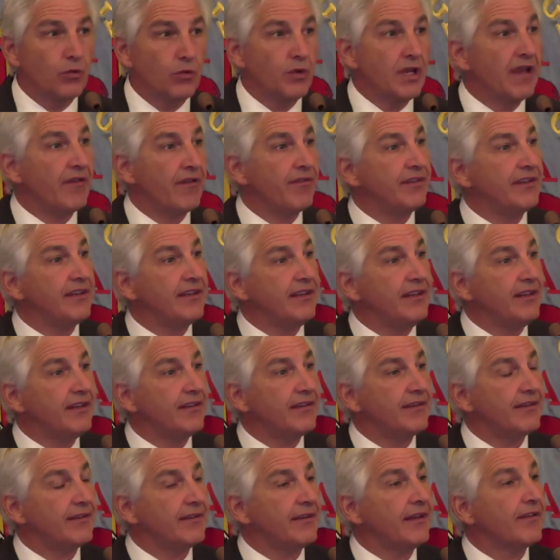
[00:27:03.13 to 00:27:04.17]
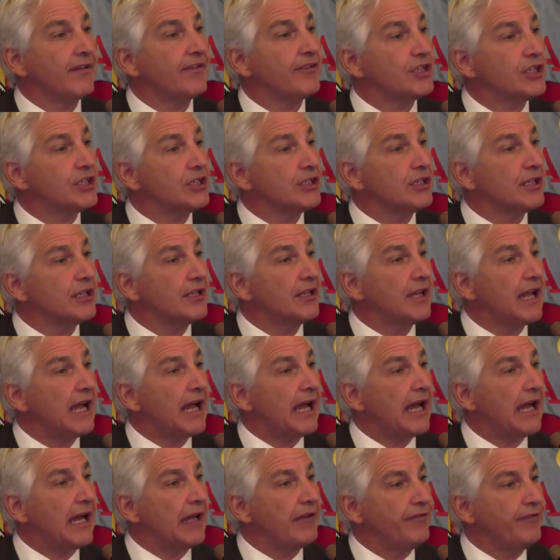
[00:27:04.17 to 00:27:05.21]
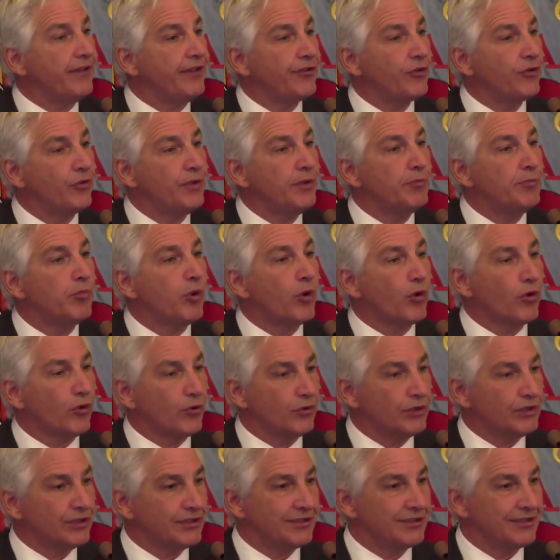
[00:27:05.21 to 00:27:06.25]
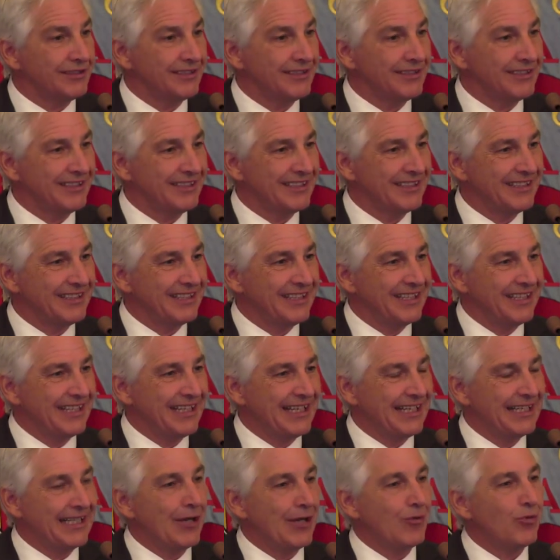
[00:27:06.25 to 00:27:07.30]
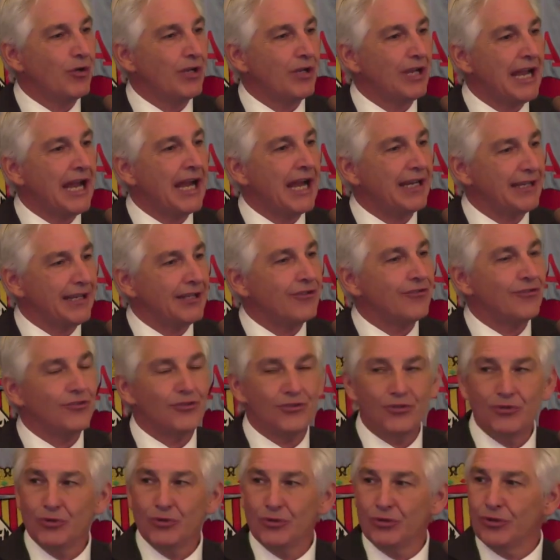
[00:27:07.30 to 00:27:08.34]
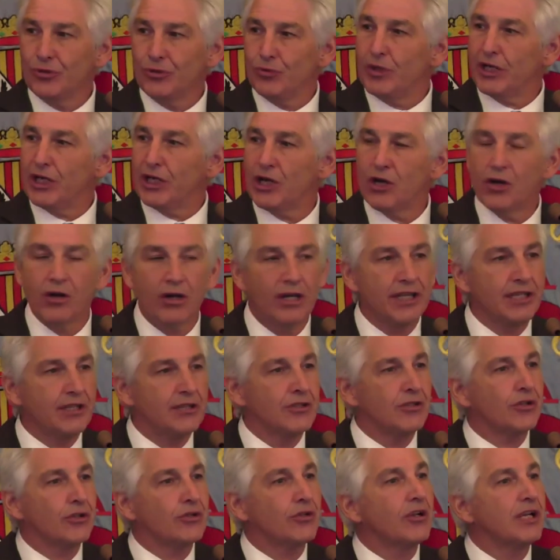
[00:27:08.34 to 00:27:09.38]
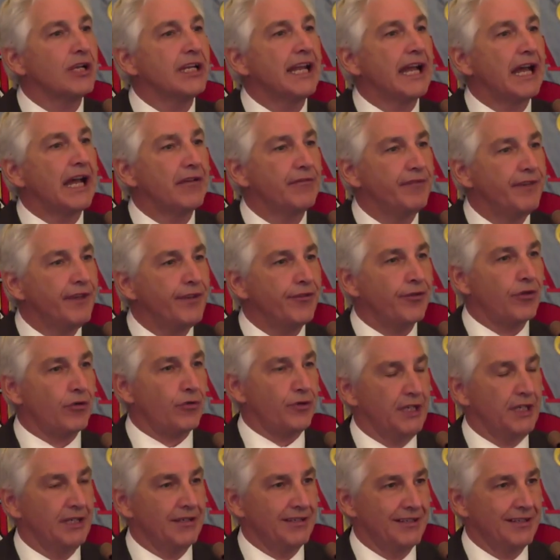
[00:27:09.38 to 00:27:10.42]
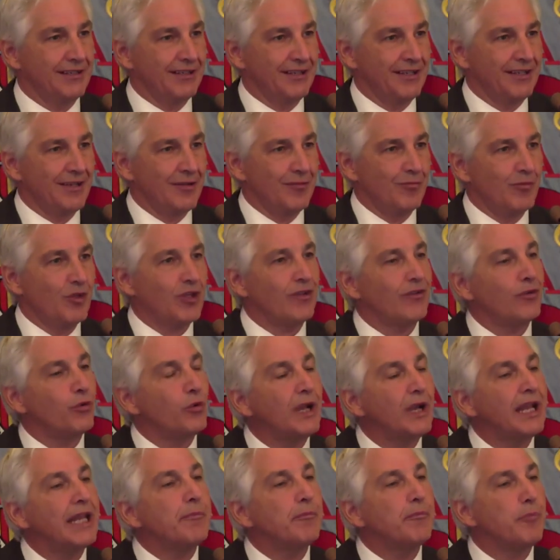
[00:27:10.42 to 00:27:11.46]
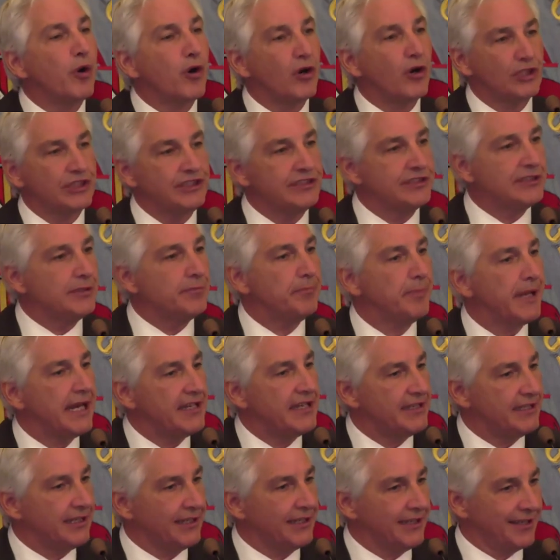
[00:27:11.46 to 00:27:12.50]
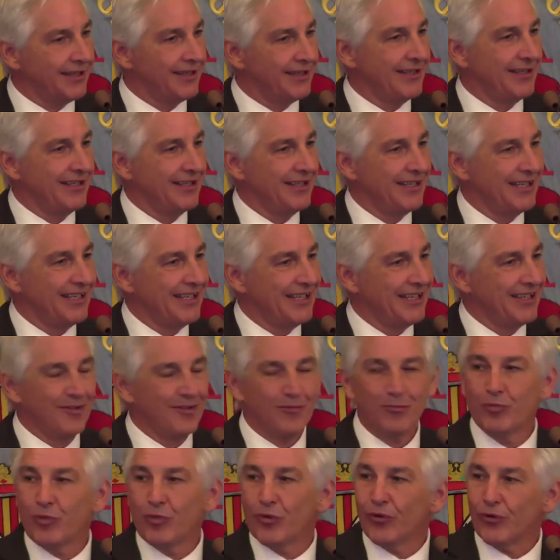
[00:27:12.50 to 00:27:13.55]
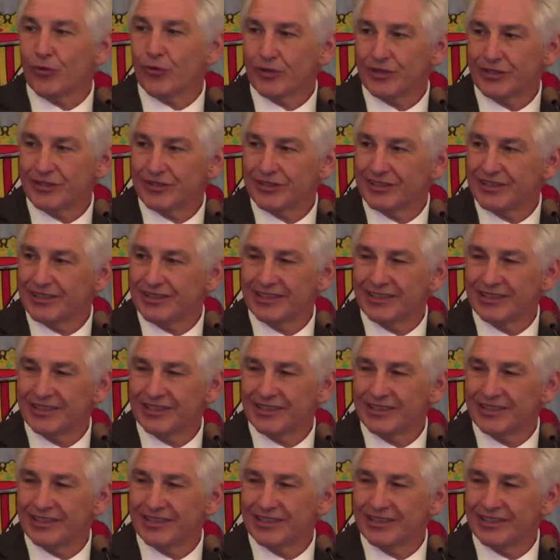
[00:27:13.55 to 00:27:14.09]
We have this student advisory board, and I would like that soon we call it not only advisory, but really participating board,